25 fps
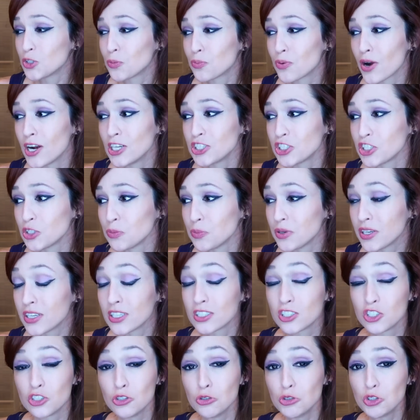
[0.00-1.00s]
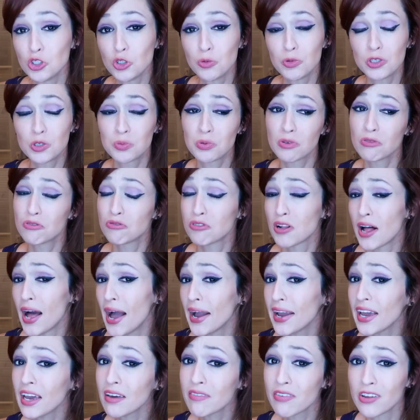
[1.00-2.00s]
depression, because YouTube has been
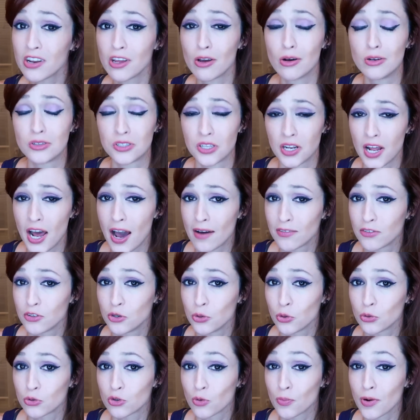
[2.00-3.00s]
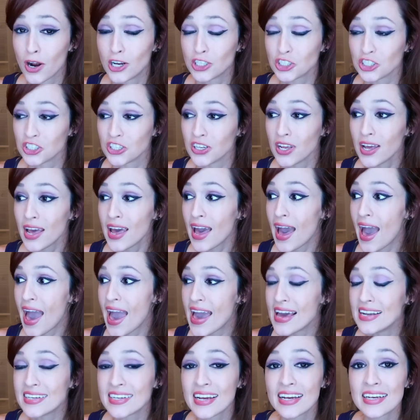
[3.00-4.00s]
flagging videos that have to do with depression
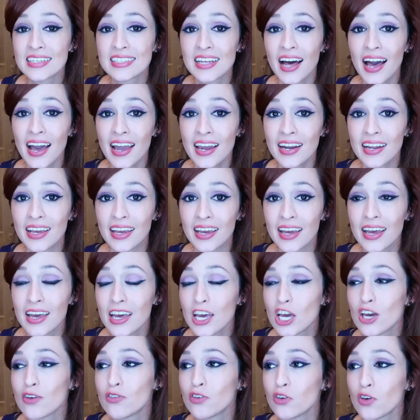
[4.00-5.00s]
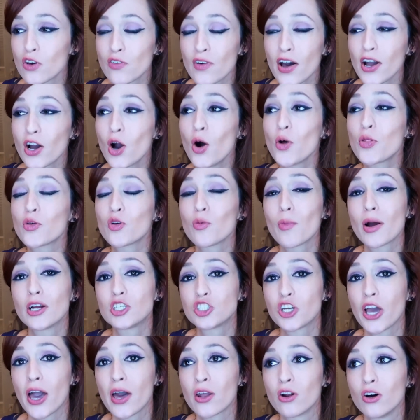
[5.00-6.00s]
and anxiety. If I go through my
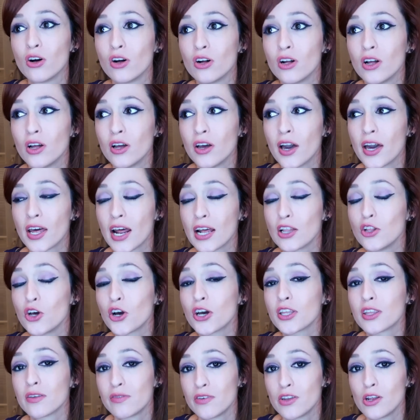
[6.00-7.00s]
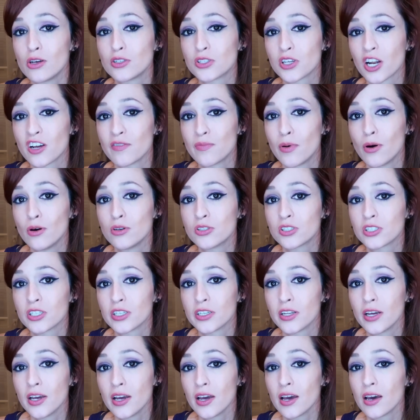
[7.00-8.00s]
channel and I look at the videos that I
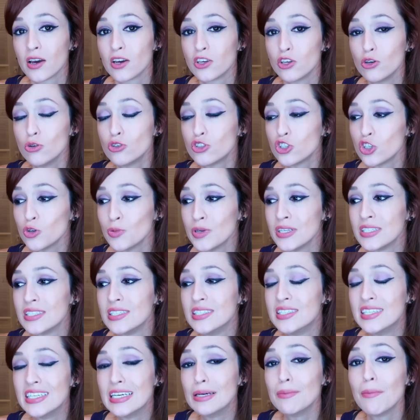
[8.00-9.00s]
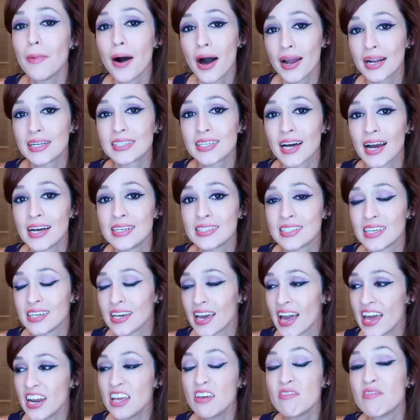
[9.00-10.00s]
posted, YouTube is
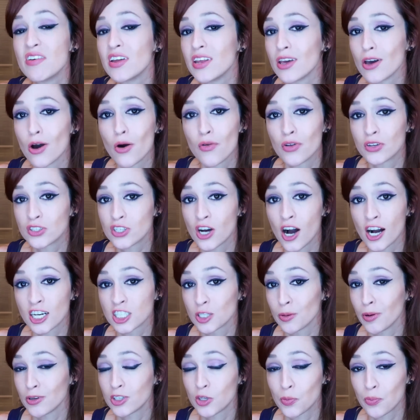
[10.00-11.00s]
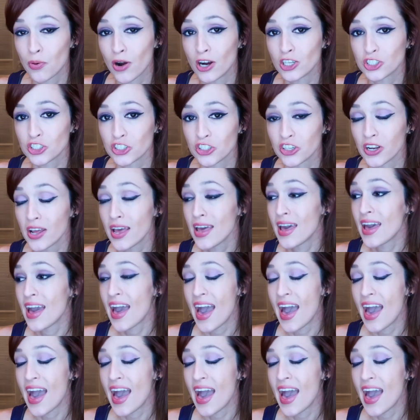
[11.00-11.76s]
demonetizing any video that talks about depression,